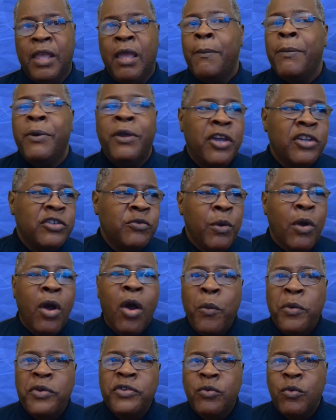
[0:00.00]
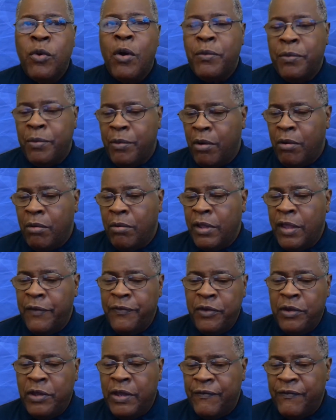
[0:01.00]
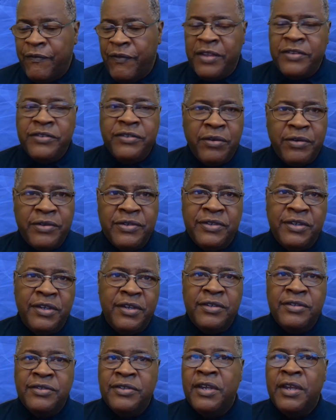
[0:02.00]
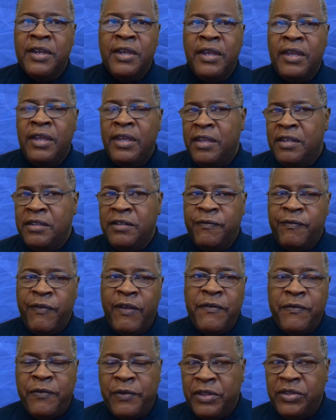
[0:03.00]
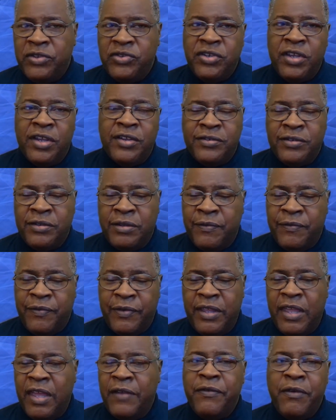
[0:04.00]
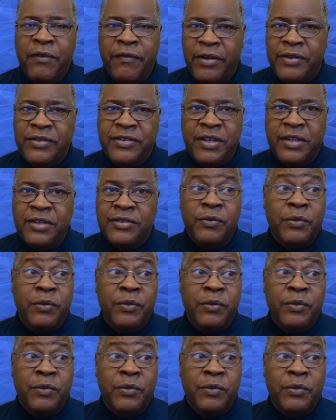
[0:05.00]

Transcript: Because we always quote, "Oh, if you confess our sins, he is faithful and just to forgive you of our sins."